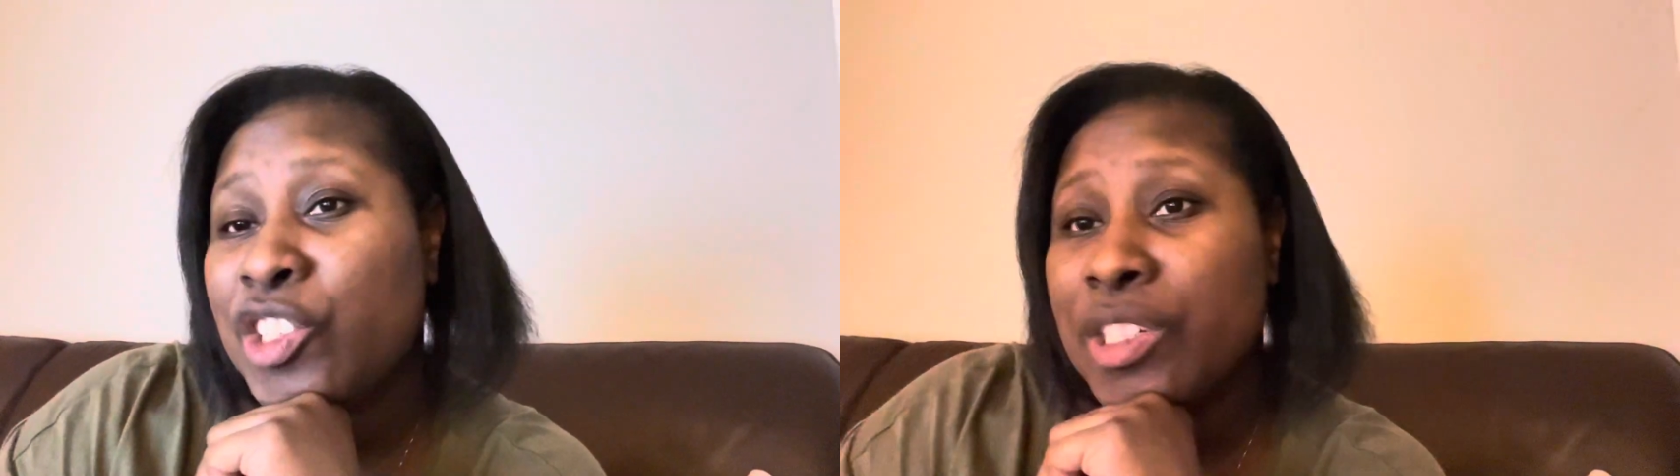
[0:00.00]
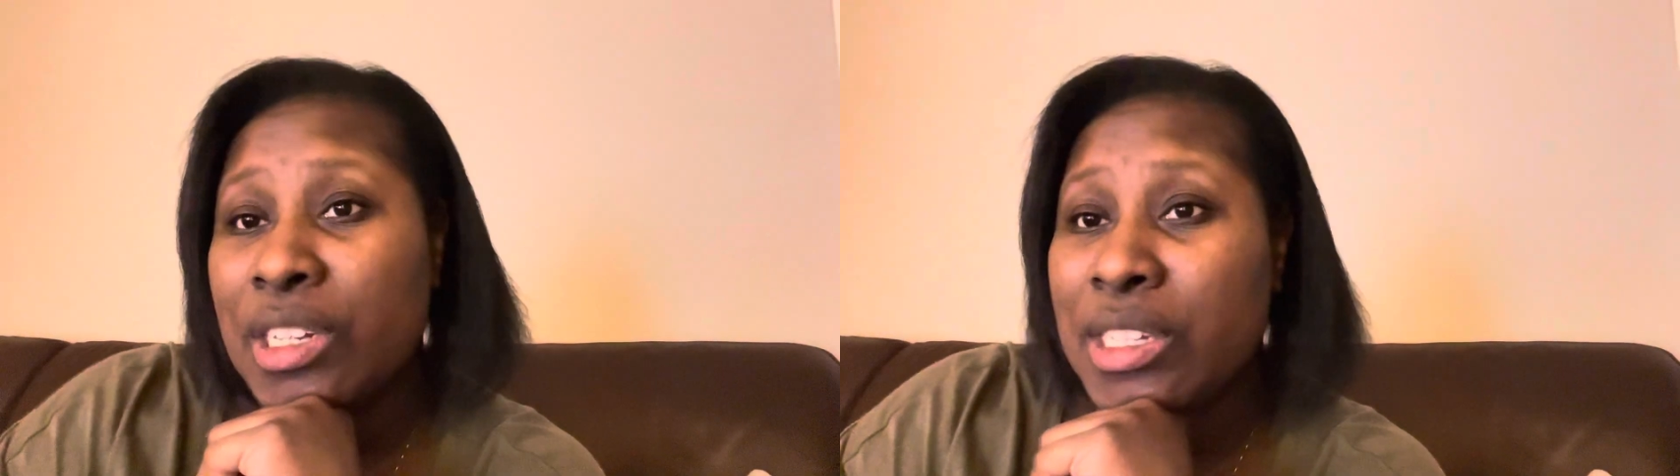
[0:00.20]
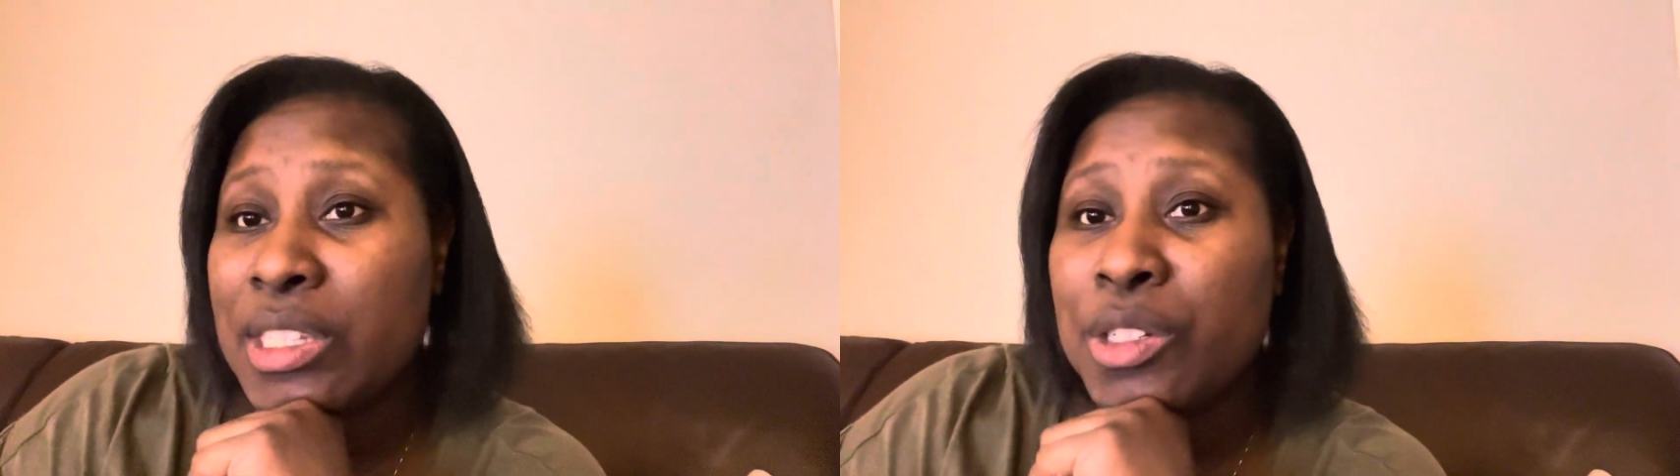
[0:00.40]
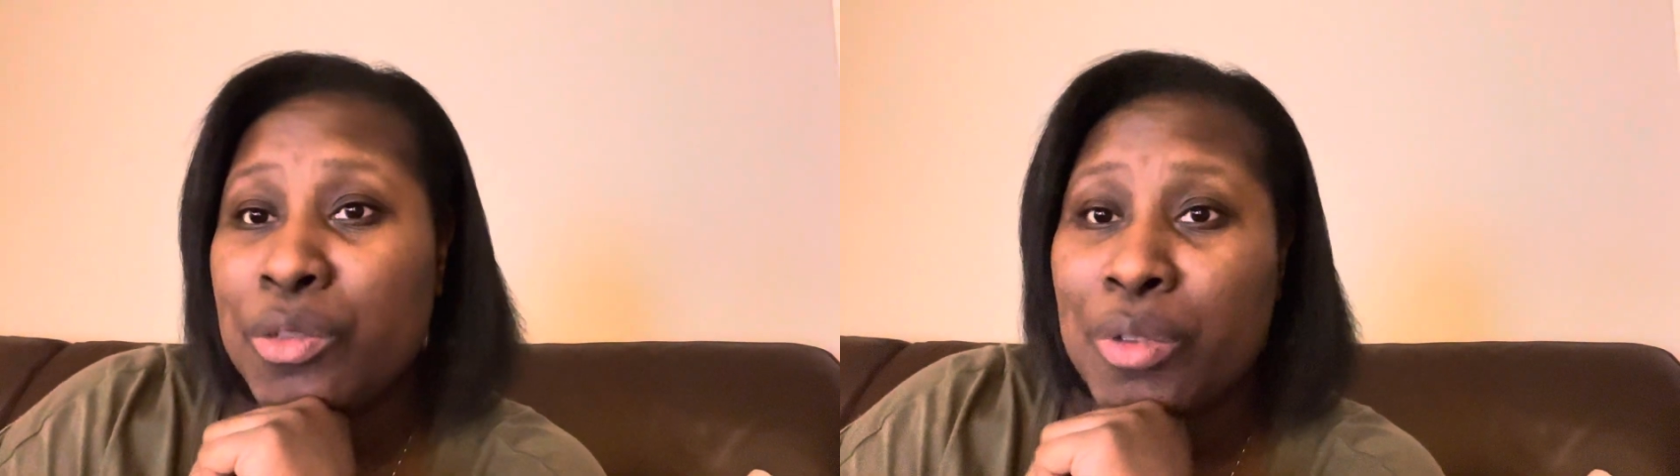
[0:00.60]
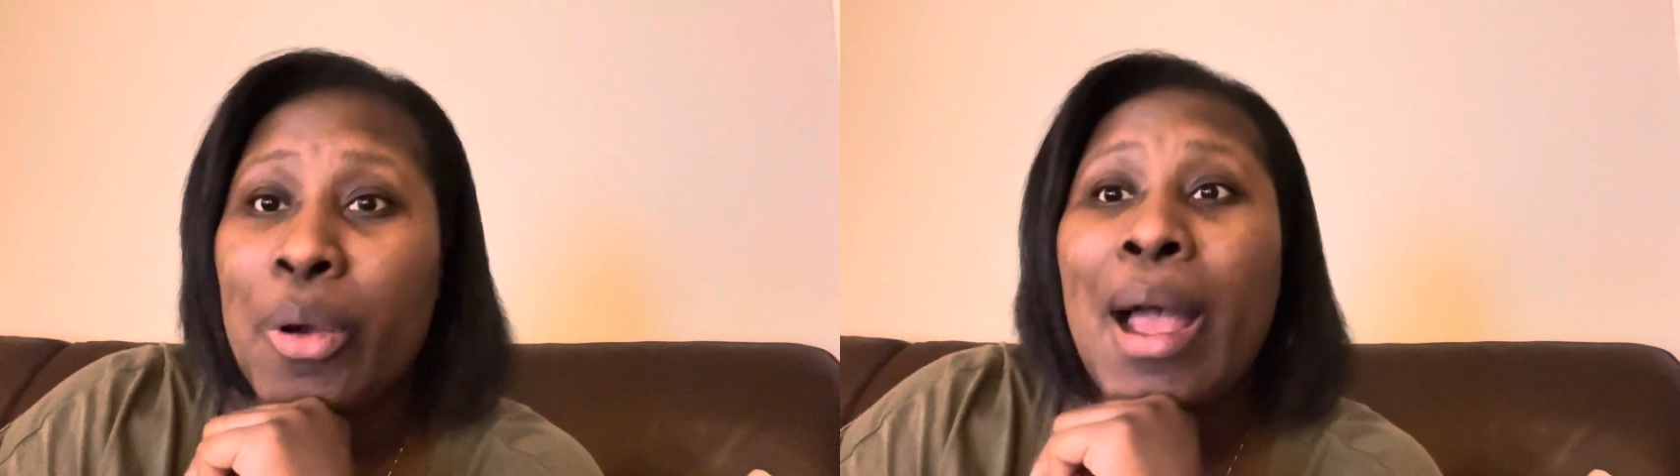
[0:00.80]
your ducks in a
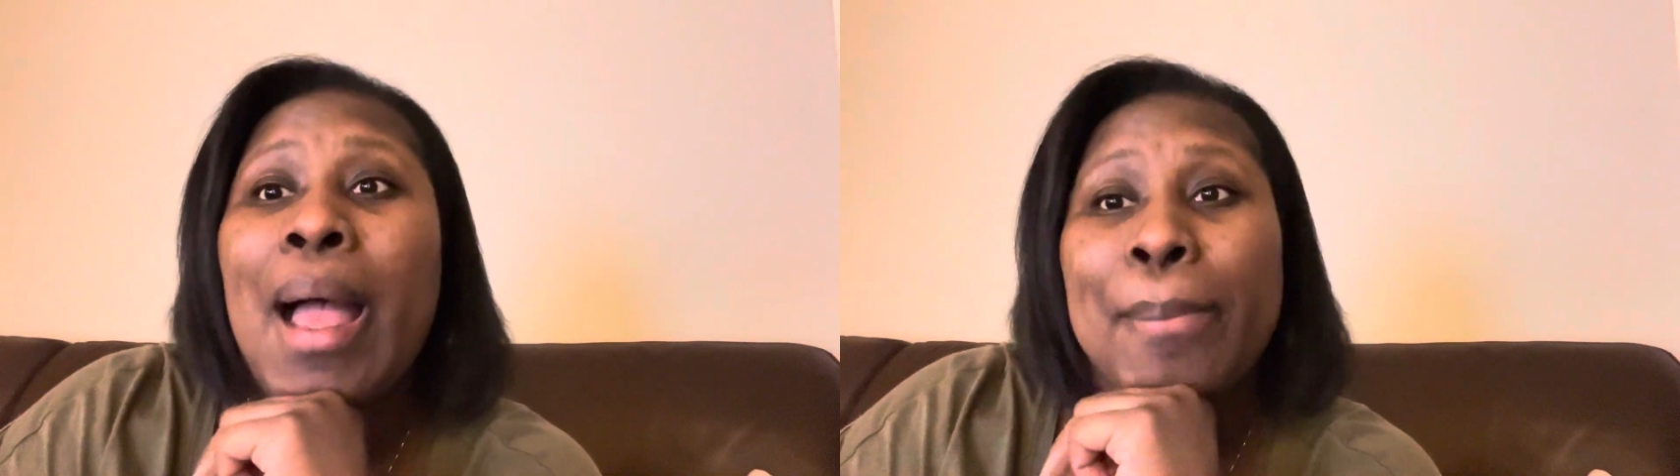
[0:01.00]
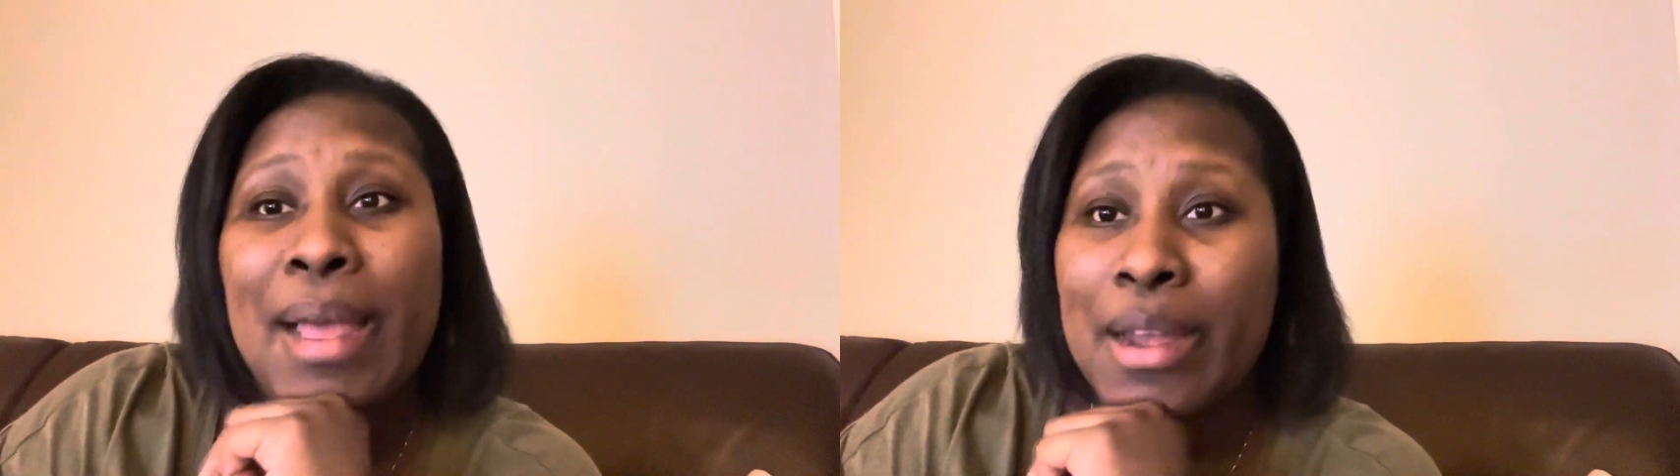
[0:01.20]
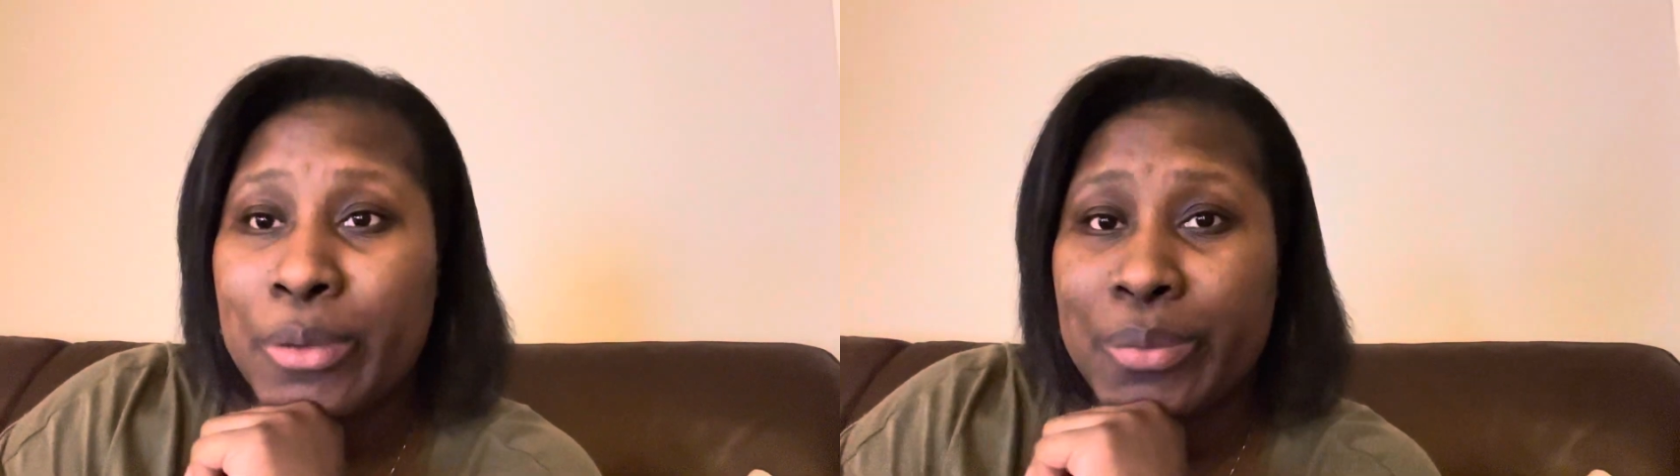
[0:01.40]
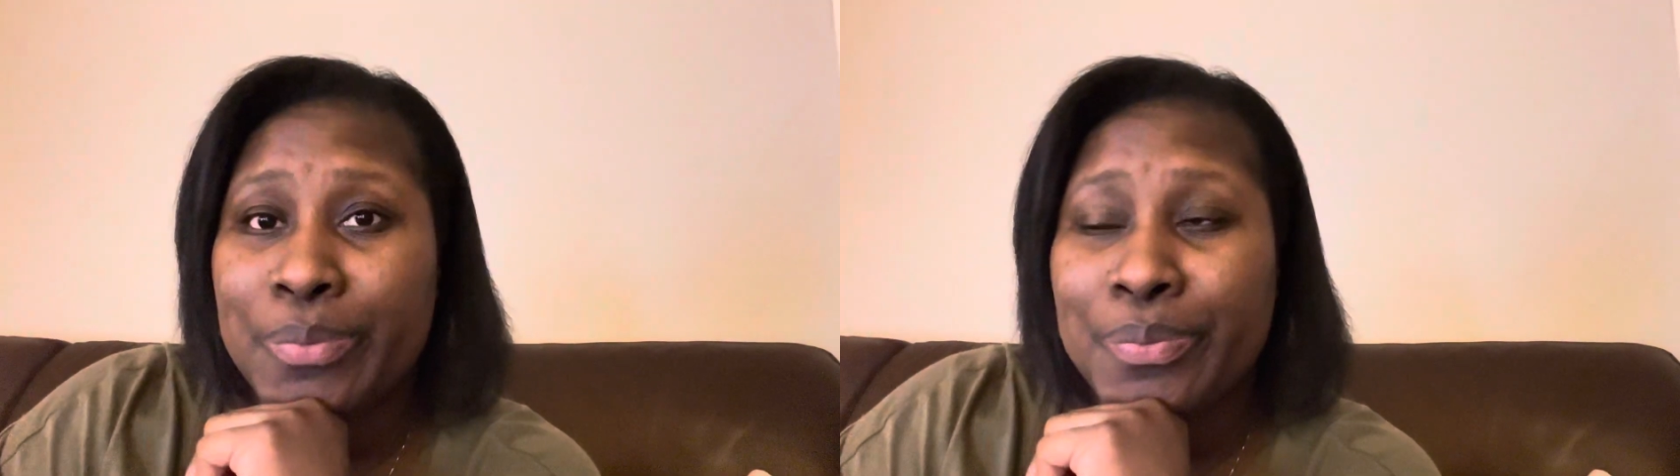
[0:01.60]
row, I'm out.